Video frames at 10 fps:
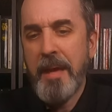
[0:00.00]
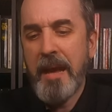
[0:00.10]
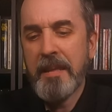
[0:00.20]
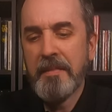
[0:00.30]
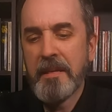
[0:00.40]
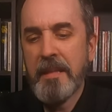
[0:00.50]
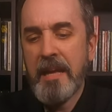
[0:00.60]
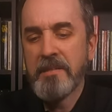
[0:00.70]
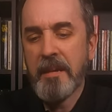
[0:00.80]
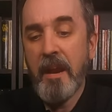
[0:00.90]
back in the
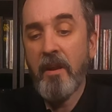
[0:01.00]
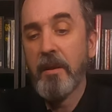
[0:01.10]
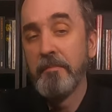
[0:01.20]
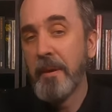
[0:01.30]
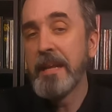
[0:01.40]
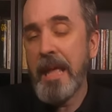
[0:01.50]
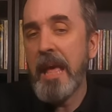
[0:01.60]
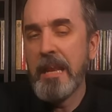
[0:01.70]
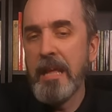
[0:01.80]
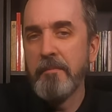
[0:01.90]
classic era. But
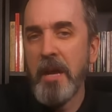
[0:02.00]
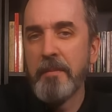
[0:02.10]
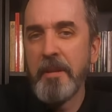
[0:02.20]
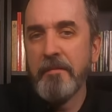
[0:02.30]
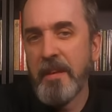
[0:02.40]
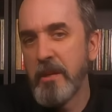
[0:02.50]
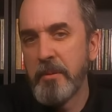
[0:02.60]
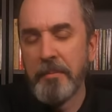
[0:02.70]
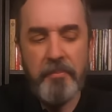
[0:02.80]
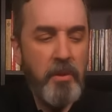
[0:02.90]
again, it might have been
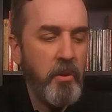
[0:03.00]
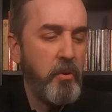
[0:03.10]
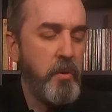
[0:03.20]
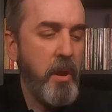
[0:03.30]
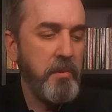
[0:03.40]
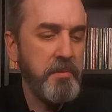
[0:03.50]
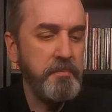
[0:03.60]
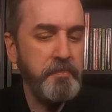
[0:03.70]
available. Who knows?